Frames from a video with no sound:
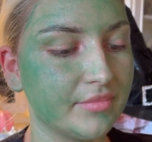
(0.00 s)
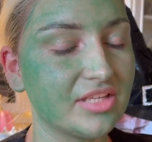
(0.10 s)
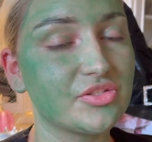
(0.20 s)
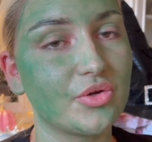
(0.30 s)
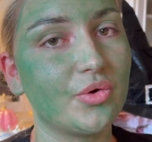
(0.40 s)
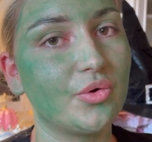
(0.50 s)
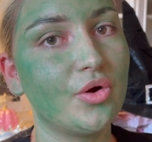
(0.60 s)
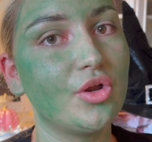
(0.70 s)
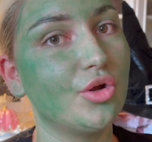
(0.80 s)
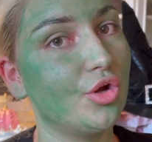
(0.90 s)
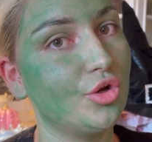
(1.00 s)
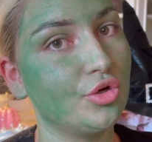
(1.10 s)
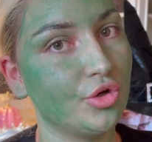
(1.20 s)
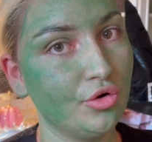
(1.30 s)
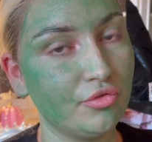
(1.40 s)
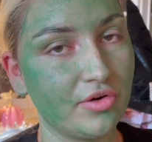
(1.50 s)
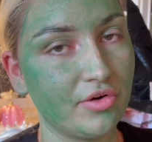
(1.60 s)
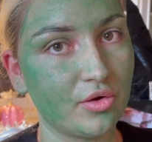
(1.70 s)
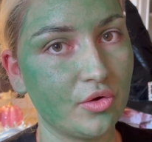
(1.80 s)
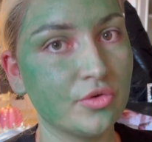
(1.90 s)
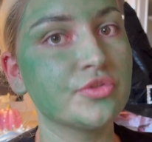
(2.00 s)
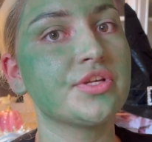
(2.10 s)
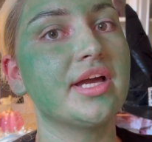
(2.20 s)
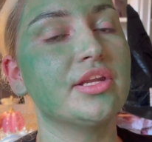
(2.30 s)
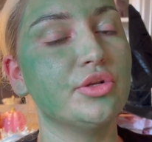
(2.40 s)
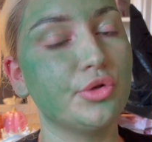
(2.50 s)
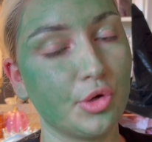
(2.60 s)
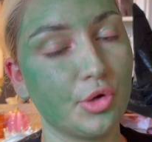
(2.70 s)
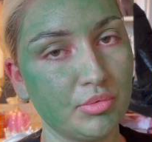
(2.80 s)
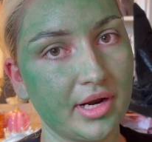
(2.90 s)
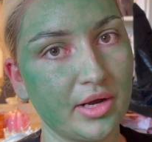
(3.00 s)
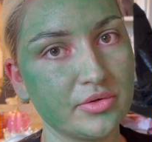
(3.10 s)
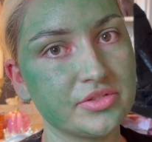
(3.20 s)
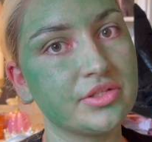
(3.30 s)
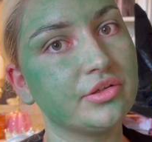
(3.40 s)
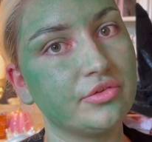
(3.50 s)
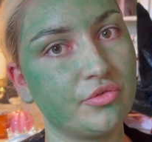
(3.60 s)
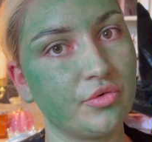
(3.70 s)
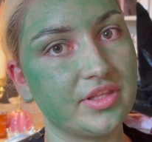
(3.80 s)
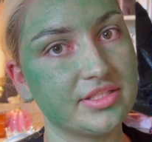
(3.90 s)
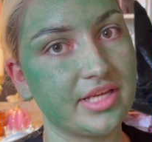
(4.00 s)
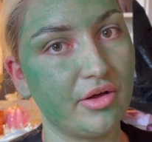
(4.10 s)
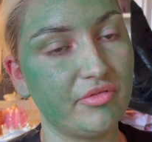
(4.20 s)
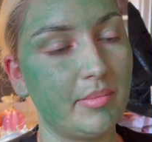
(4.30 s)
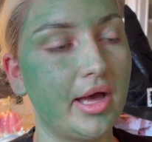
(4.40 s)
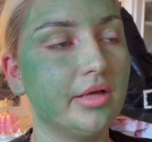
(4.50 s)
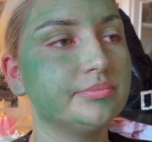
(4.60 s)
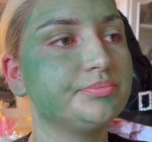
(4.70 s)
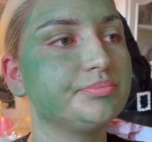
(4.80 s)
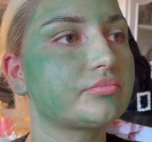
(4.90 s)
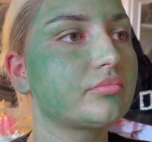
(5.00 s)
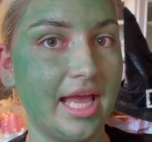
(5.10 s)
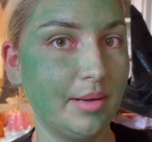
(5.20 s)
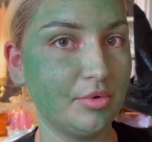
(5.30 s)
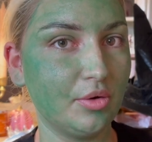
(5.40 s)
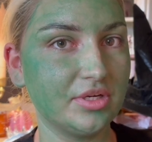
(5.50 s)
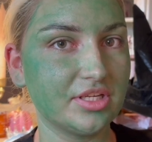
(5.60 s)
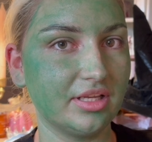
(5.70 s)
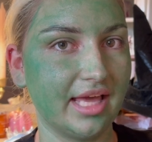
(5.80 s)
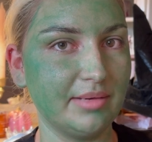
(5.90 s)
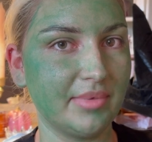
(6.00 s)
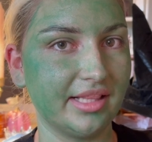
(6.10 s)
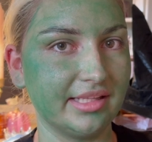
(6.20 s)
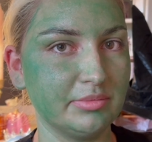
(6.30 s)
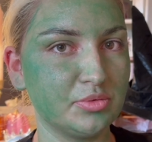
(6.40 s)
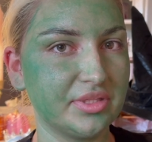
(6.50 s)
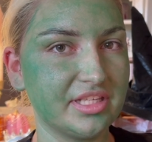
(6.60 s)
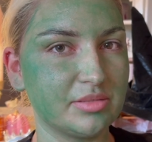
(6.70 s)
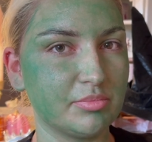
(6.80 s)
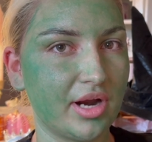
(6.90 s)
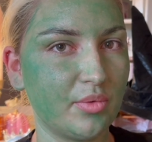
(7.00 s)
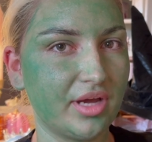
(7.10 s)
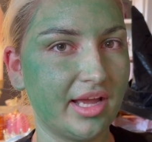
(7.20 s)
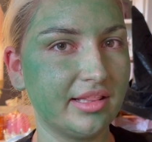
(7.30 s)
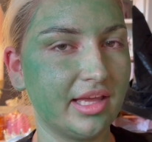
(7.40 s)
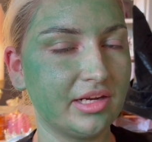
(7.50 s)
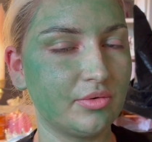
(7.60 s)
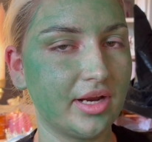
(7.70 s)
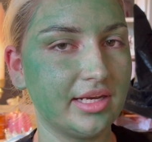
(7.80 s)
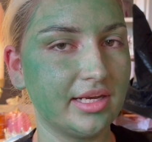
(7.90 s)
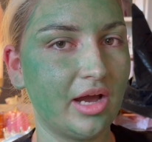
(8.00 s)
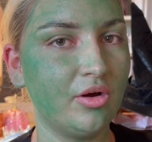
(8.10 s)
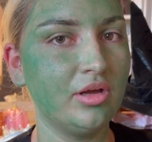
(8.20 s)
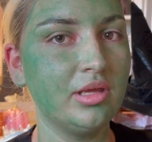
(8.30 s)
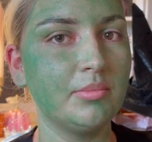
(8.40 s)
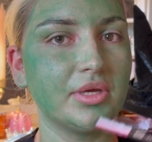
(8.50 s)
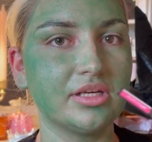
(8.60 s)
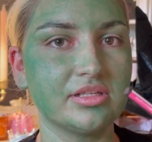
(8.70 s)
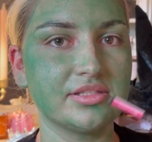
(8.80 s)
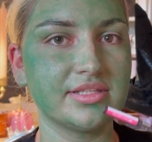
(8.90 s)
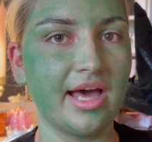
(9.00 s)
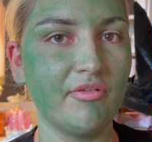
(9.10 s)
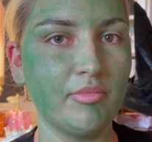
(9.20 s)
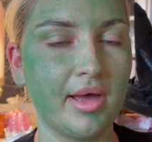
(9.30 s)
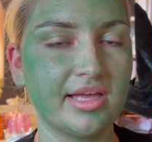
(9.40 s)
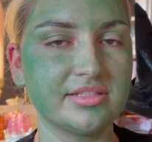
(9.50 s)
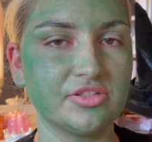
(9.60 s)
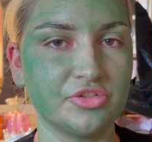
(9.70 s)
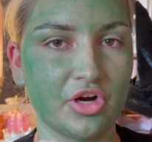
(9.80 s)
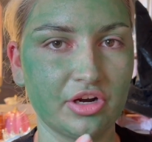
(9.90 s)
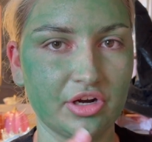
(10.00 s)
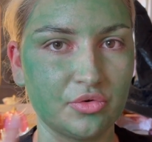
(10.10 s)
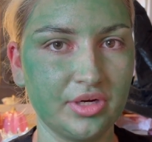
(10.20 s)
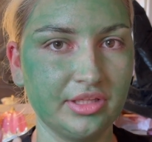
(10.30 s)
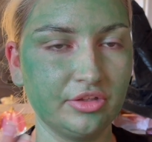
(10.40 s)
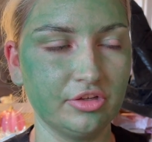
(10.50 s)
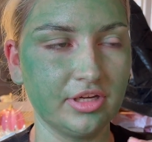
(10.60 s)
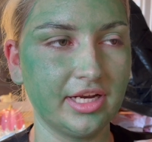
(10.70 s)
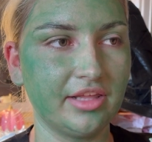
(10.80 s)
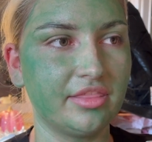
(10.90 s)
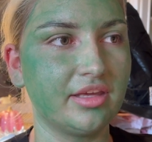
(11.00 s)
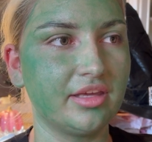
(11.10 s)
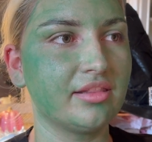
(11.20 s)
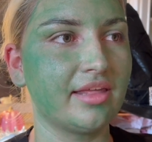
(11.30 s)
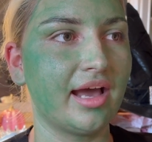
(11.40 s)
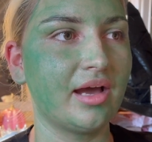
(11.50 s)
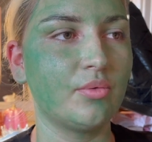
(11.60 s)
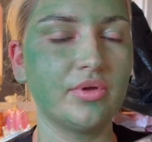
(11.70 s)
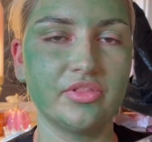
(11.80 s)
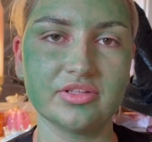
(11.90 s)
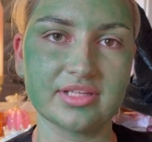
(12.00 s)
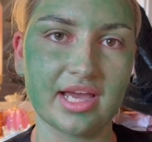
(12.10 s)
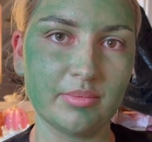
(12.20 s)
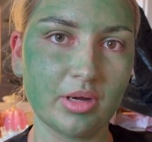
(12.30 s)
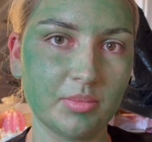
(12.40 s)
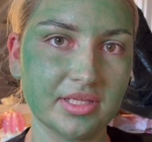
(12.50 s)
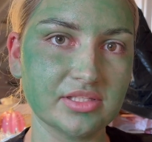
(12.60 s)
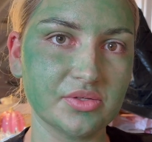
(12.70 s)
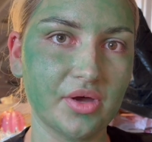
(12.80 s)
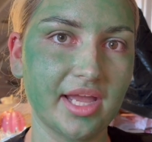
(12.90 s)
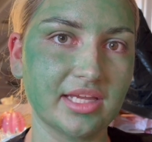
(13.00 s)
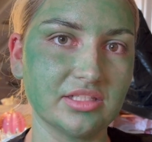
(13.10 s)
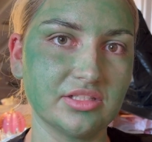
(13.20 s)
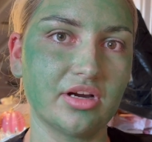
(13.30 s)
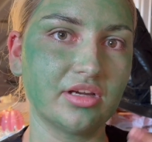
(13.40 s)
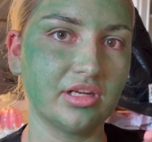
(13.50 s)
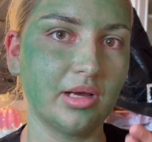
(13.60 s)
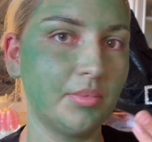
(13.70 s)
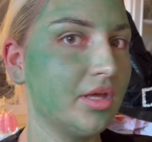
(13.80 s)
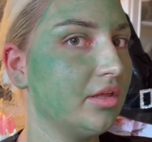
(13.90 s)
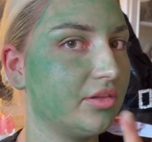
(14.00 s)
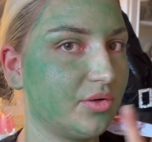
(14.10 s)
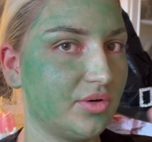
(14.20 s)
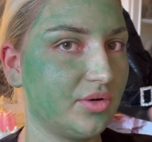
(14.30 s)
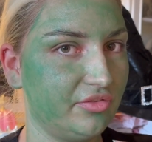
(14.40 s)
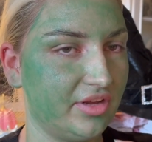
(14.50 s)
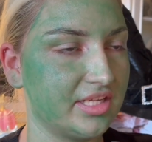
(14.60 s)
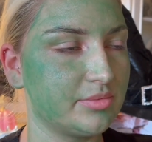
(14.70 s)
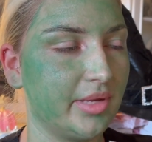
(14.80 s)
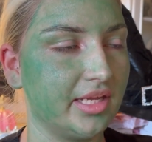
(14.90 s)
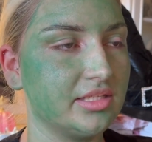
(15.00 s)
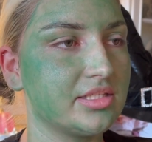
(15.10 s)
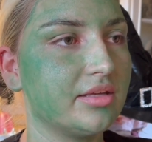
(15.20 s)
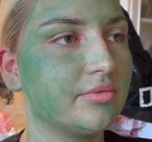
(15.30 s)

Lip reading: So no freckles and no brows for this Elphaba. I'm going to line my lips with this brown eyeliner right now because Elphaba has this darker green look, and I think that with this eyebrow pencil I can darken up the green face paint.